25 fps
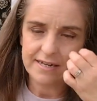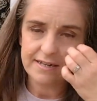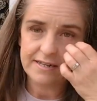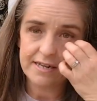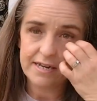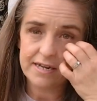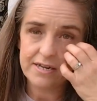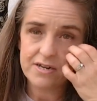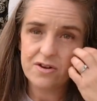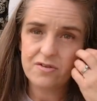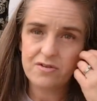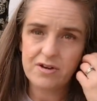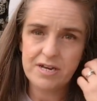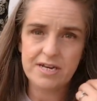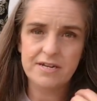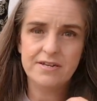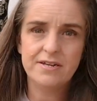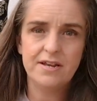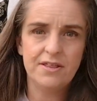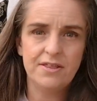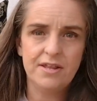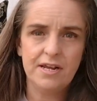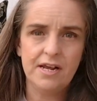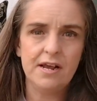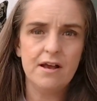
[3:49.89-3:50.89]
then you need
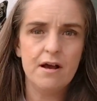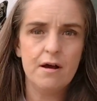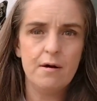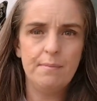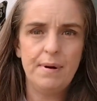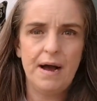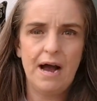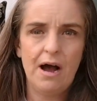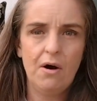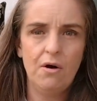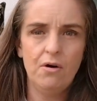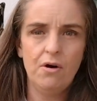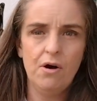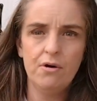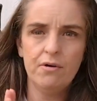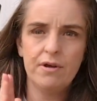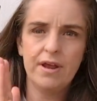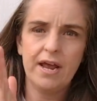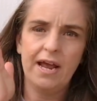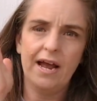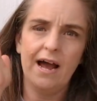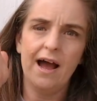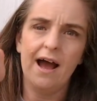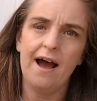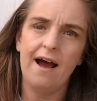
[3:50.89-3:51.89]
to think about,
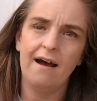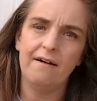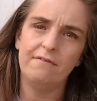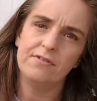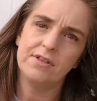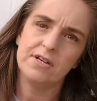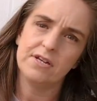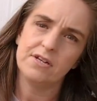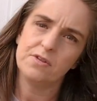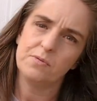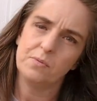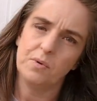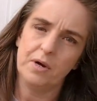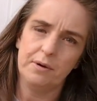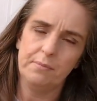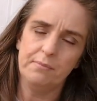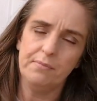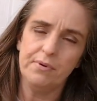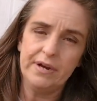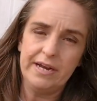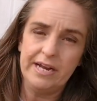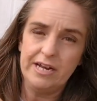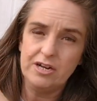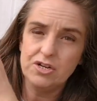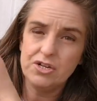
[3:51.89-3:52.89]
okay, I have this one
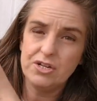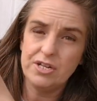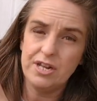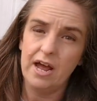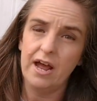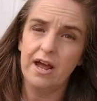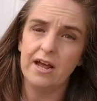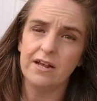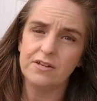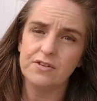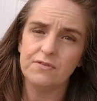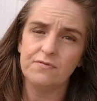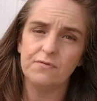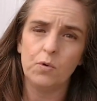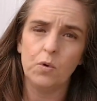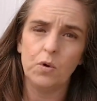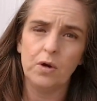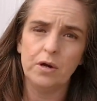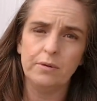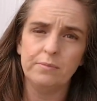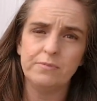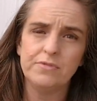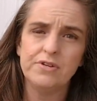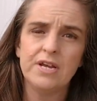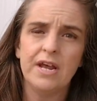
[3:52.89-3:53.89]
branch that has
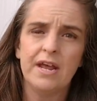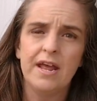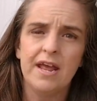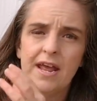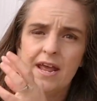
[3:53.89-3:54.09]
formed.